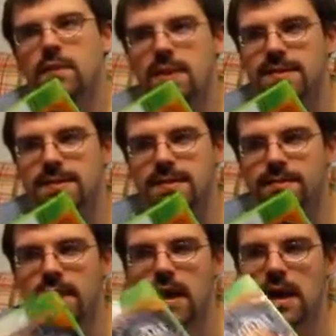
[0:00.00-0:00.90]

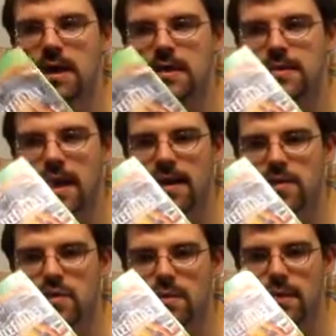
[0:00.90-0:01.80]
wisdom decided
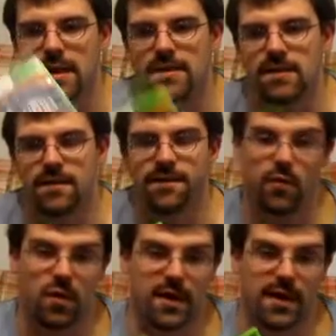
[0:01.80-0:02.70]
to release a
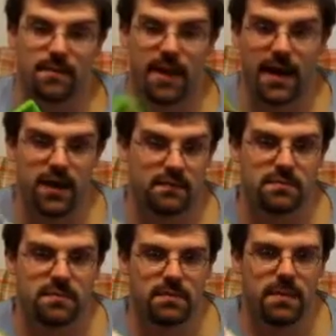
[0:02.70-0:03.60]
4 gigabyte
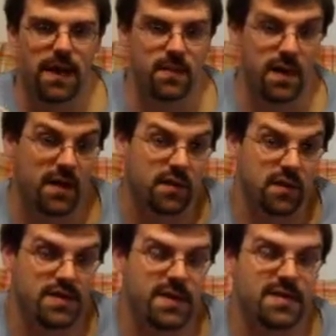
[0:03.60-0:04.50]
Xbox
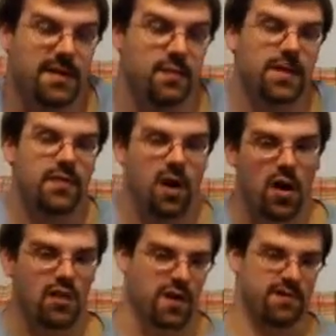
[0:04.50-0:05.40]
360 without the
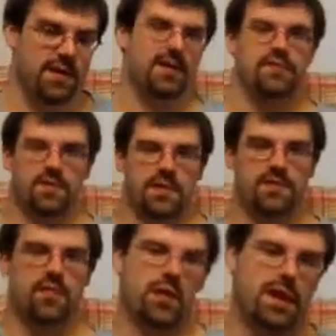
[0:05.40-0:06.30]
hard drive in it. It just has
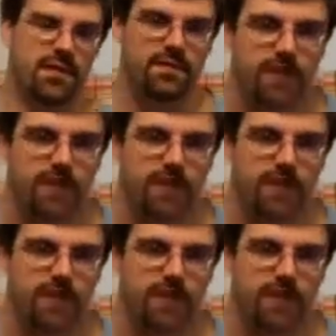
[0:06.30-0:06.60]
4 gigs of